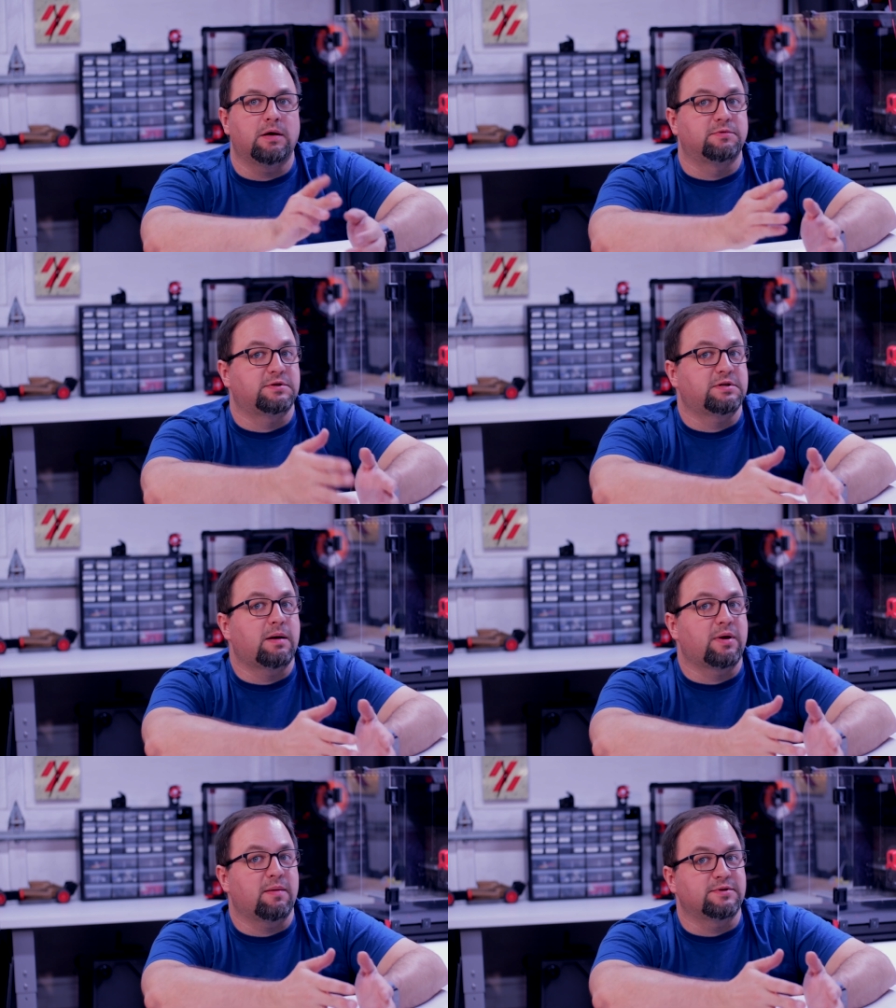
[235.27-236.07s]
was a
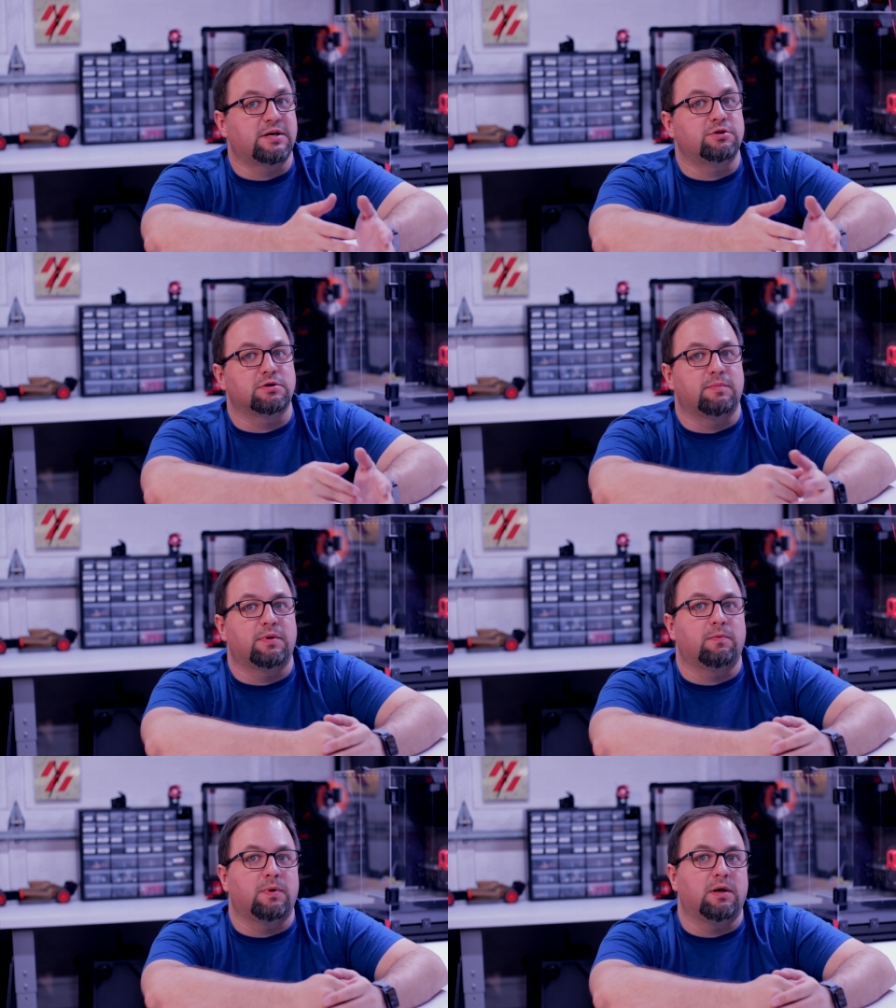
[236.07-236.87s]
stopgap essentially
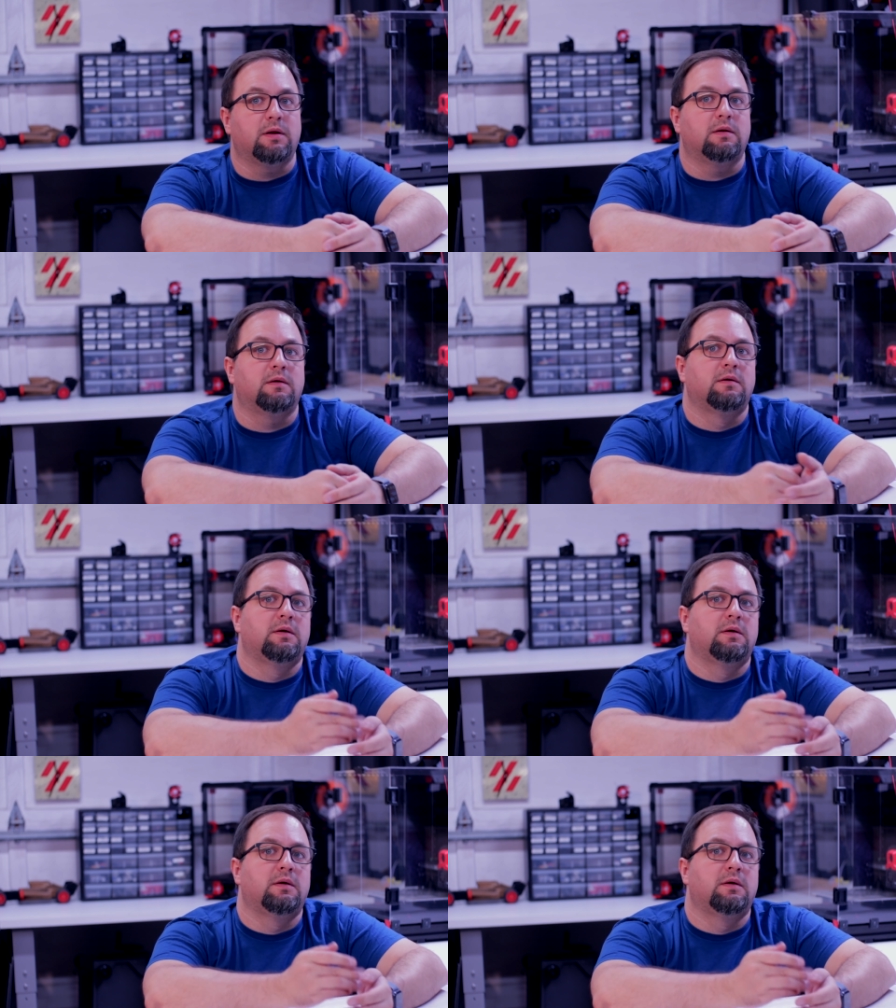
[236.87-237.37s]
between